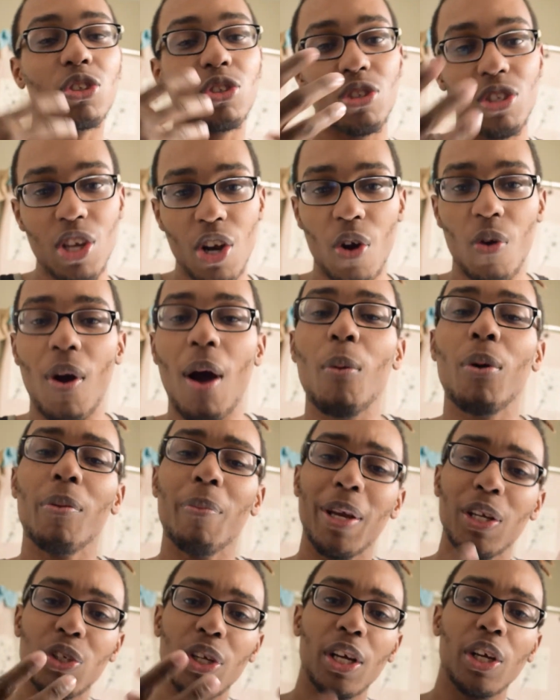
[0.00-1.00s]
you know, I want to
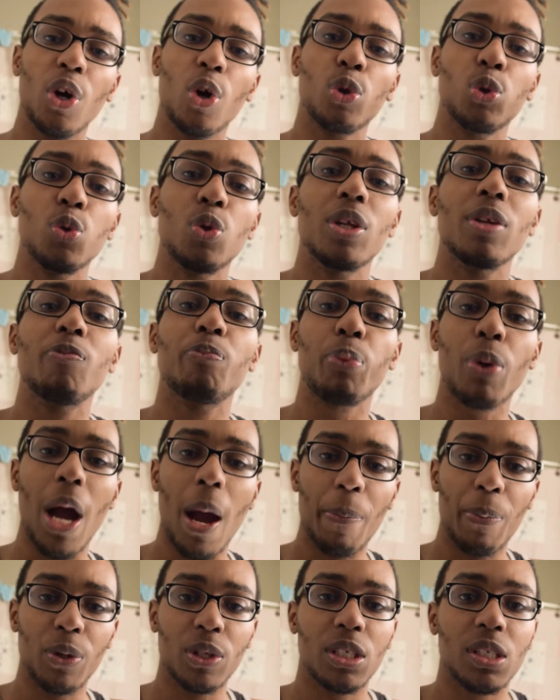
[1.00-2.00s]
make sure I go through the
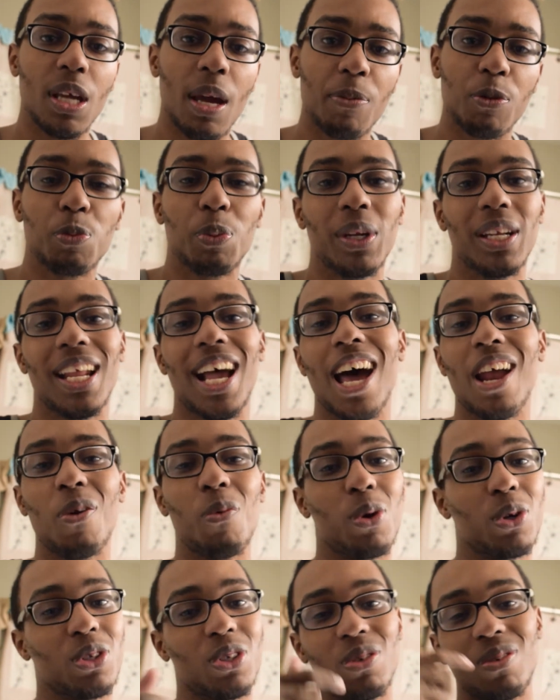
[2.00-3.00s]
proper steps, but I don't
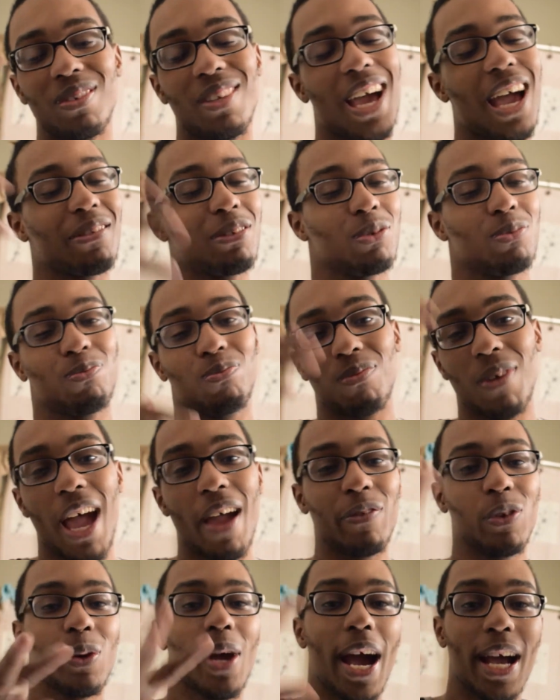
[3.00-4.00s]
want to
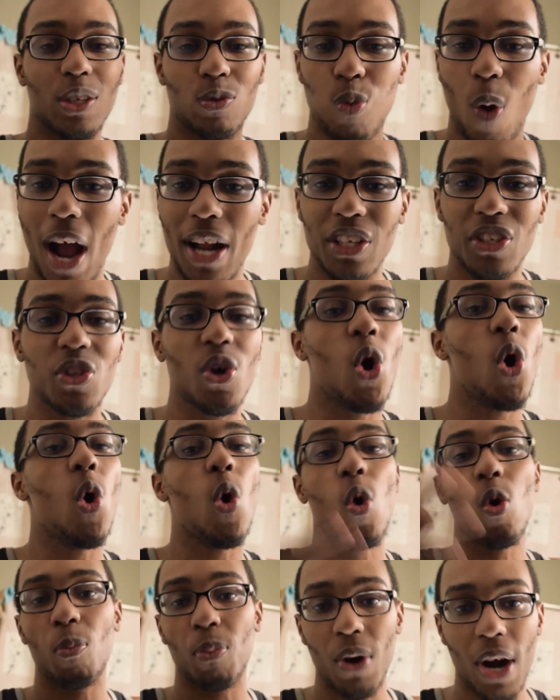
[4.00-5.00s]
have you guys watch the
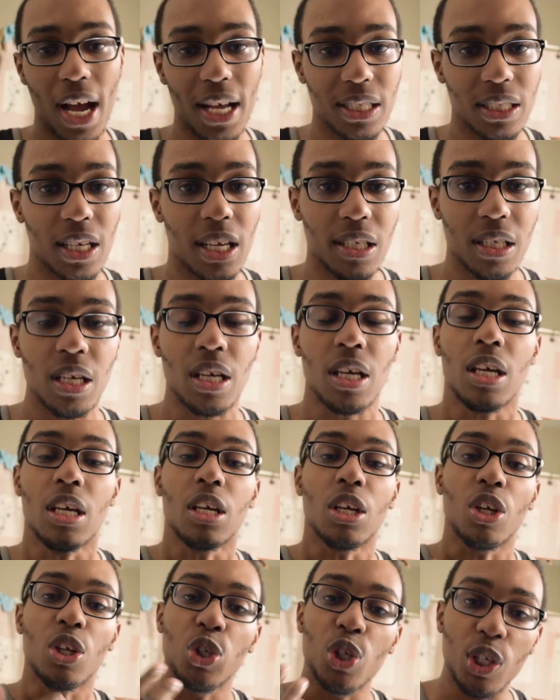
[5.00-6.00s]
whole process.
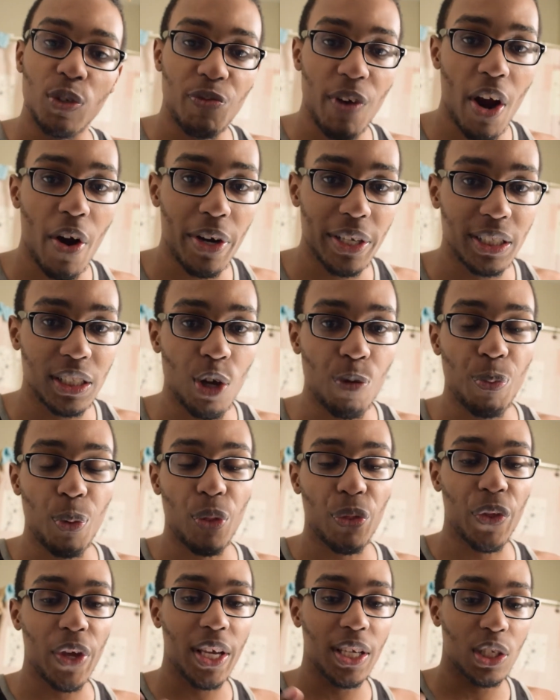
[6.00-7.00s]
Just very simple
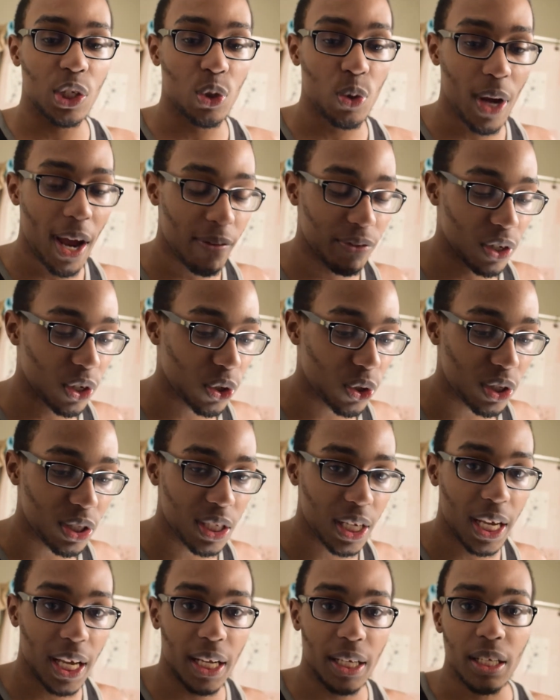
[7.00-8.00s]
things that you have to
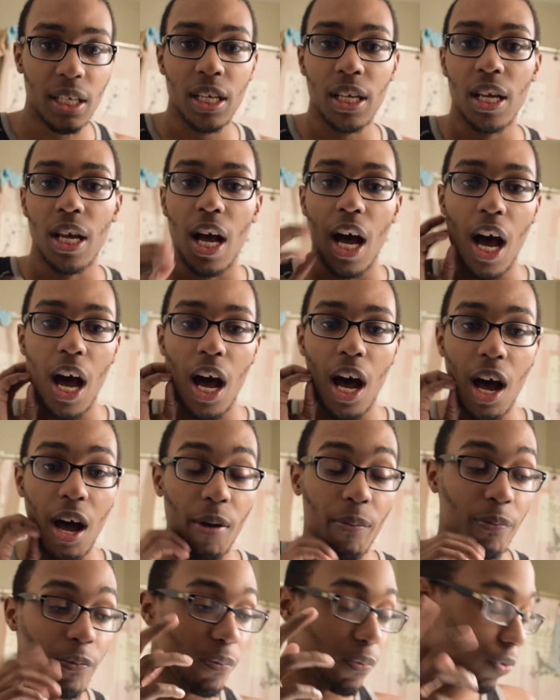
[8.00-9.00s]
understand.
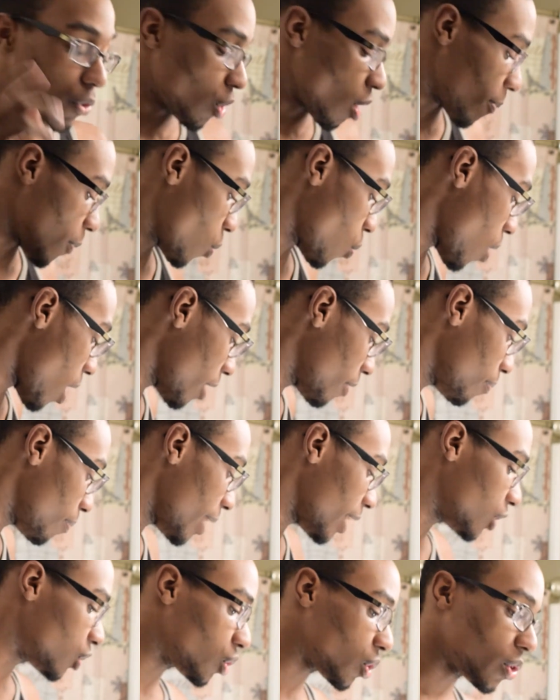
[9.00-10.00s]
Number one,
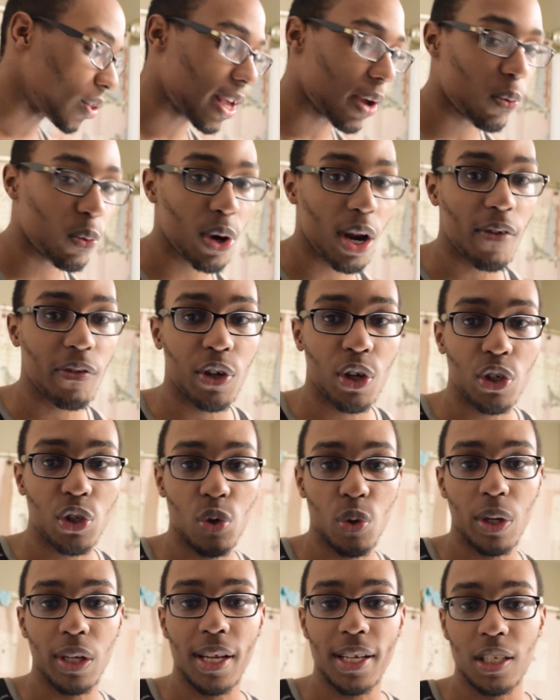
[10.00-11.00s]
make sure that whatever you're
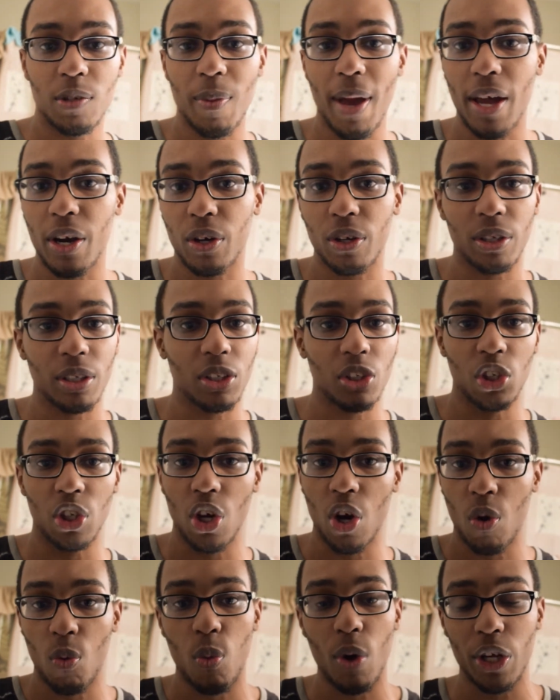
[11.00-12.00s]
doing, doesn't matter, you
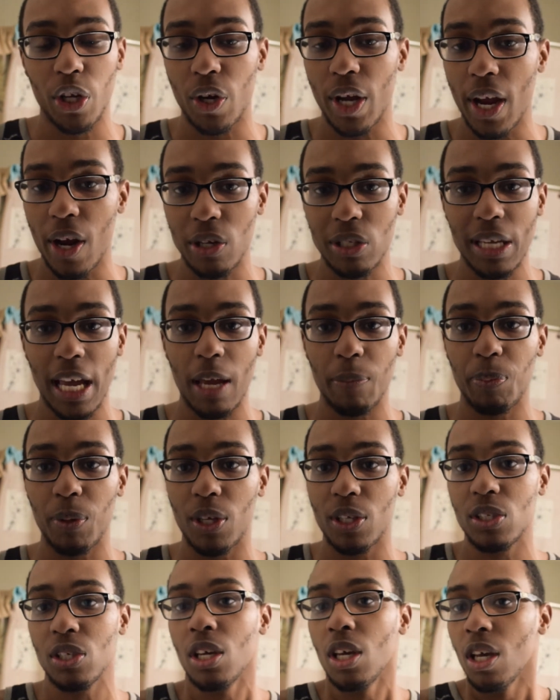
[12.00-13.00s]
know, what your hair type
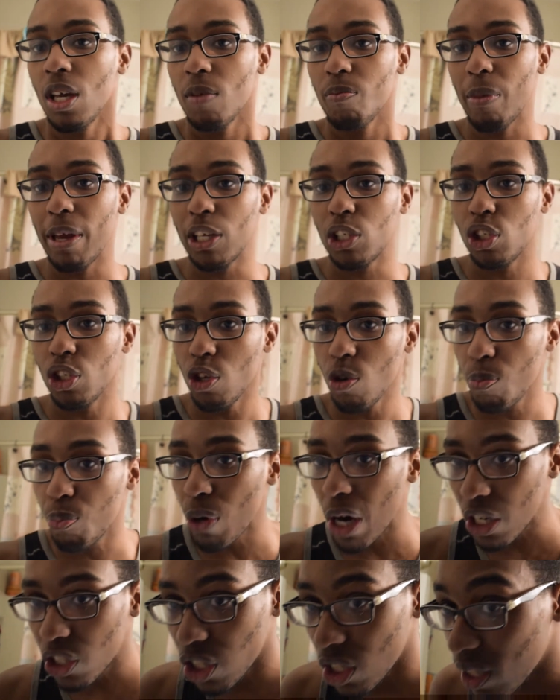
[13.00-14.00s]
is, make sure you
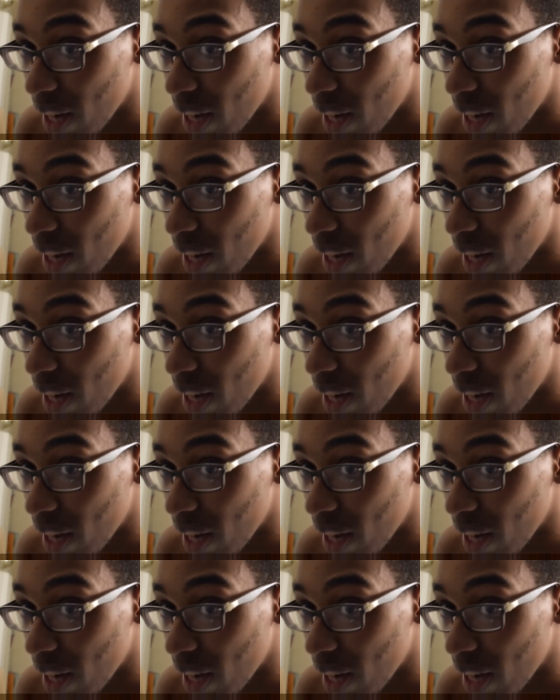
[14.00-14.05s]
brush it